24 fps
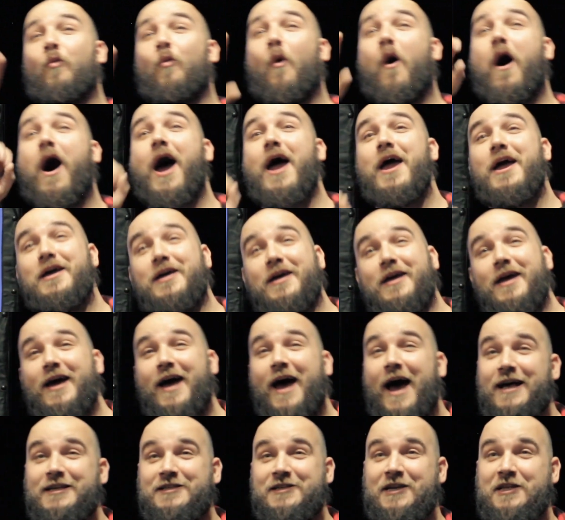why
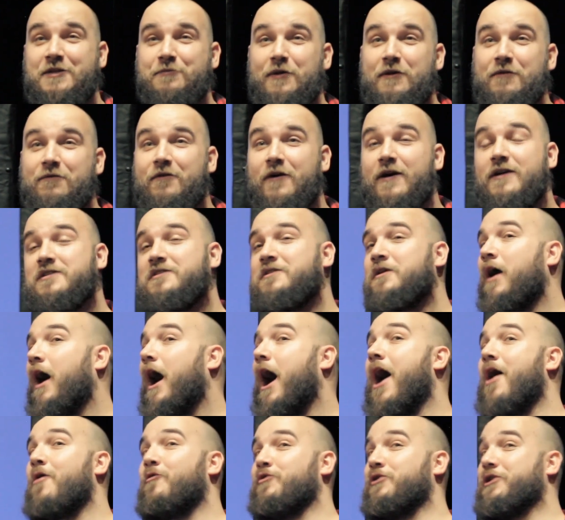hasn't it been fixed?
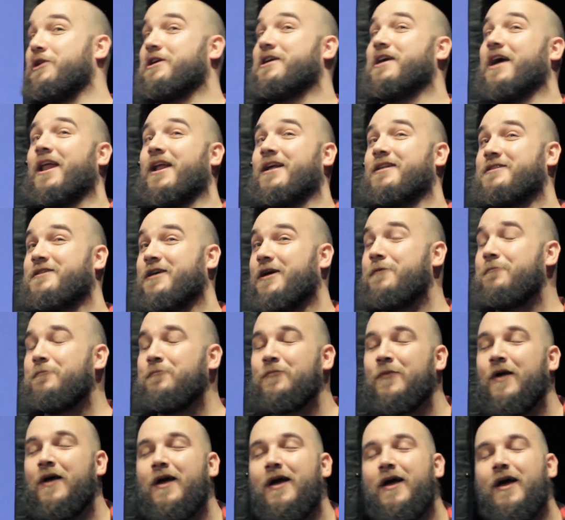I really cannot say.
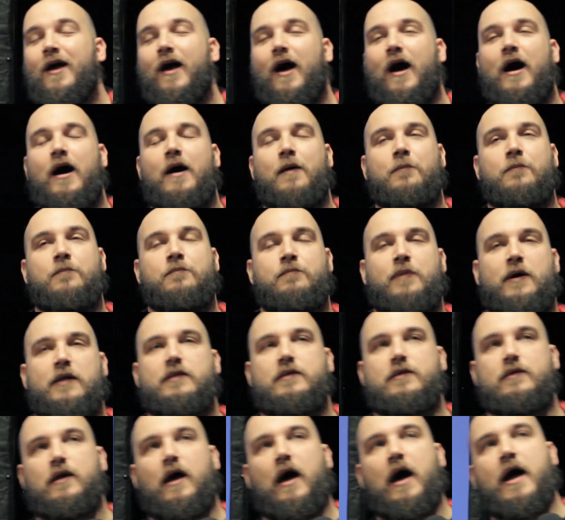
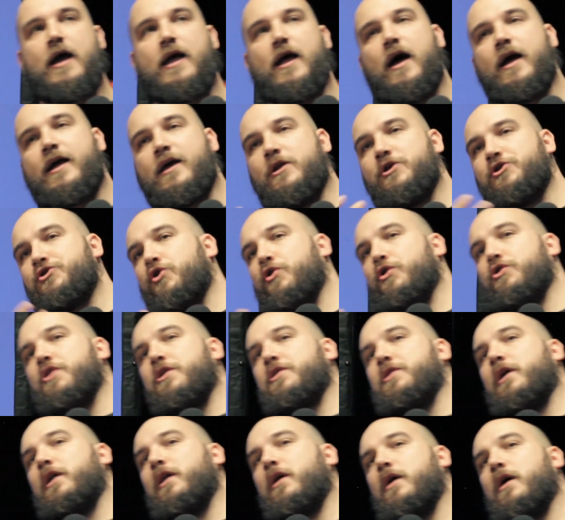But I can assure you
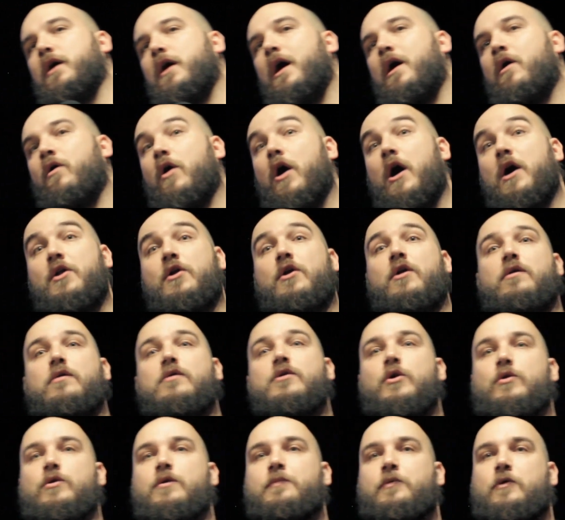that all our other
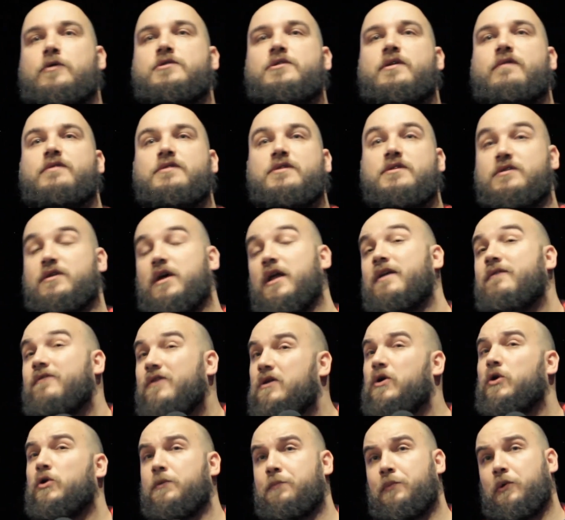code deploy services, and
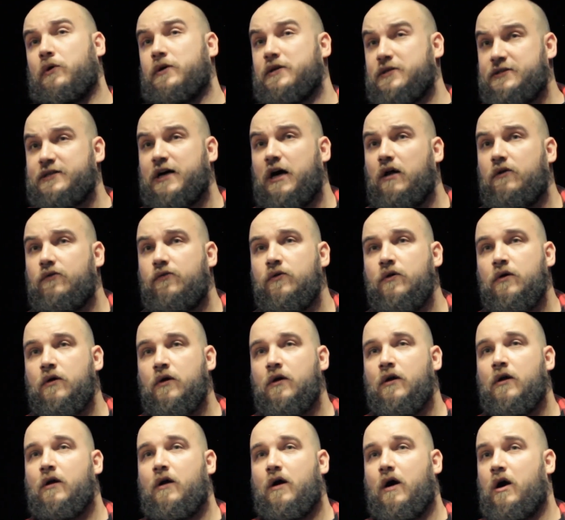even code deploy itself,
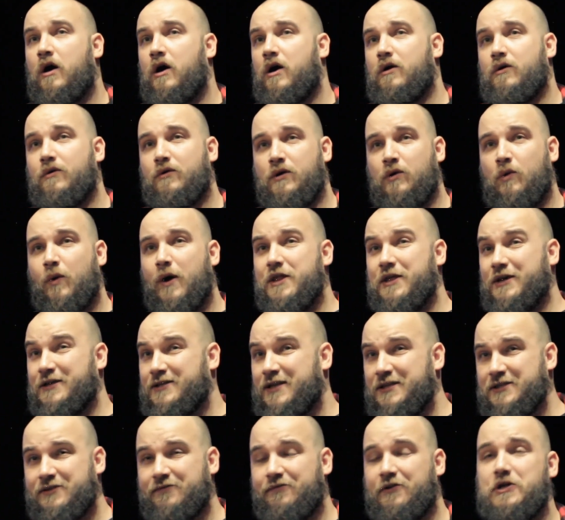are quite
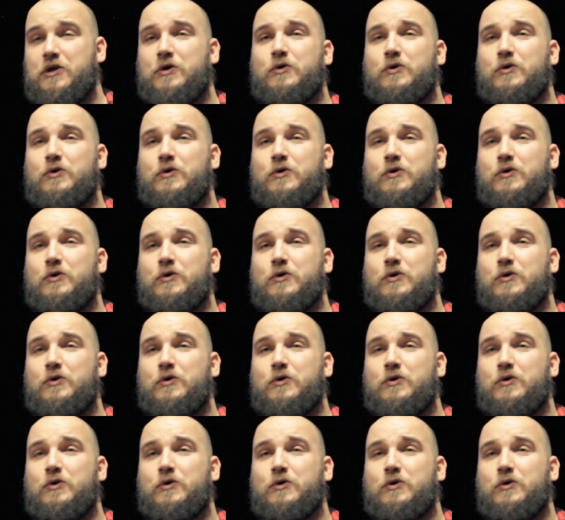extensively